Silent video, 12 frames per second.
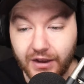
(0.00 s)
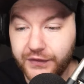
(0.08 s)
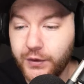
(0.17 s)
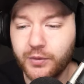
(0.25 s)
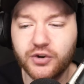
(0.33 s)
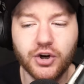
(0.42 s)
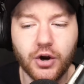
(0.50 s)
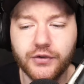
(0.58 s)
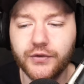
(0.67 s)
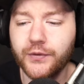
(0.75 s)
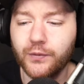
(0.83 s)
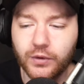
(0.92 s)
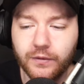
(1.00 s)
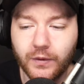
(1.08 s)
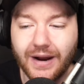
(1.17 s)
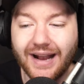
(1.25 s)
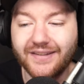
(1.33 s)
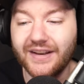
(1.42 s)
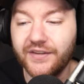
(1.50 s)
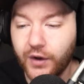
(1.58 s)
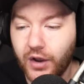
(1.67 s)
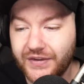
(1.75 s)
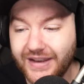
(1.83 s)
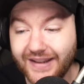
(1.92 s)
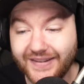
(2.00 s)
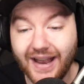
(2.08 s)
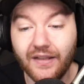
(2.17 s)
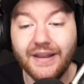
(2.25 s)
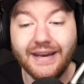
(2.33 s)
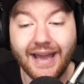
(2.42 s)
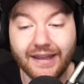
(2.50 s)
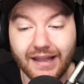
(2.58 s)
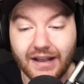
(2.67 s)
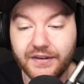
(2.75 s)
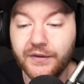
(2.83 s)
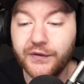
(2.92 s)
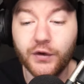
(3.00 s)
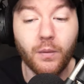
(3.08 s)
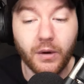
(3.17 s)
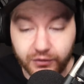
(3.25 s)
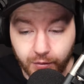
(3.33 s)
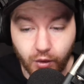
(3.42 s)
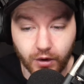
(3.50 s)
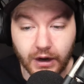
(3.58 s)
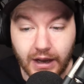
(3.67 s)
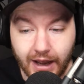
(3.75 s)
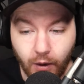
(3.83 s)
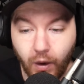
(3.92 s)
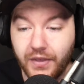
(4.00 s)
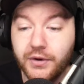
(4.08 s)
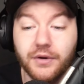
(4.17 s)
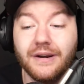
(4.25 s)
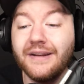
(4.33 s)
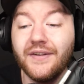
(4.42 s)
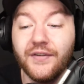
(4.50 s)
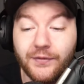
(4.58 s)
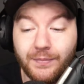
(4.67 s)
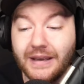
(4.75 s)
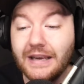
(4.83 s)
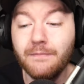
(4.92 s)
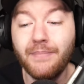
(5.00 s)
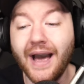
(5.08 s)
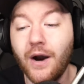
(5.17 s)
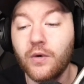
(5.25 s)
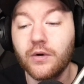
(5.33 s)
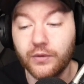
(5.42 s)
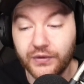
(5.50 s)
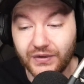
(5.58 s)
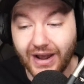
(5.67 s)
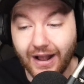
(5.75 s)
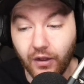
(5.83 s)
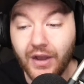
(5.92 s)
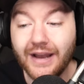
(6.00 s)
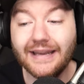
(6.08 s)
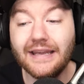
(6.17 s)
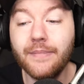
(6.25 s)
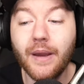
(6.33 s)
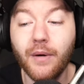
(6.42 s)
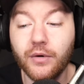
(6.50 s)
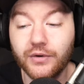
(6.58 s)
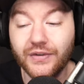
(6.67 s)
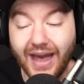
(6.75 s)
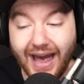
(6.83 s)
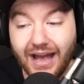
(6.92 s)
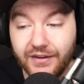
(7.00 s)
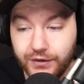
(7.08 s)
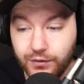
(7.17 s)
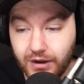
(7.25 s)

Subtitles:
Superchargers, roof racks, exhaust kits, LED headlights, and so much more. Whether you're into speed, power, or style, eBay Motors has you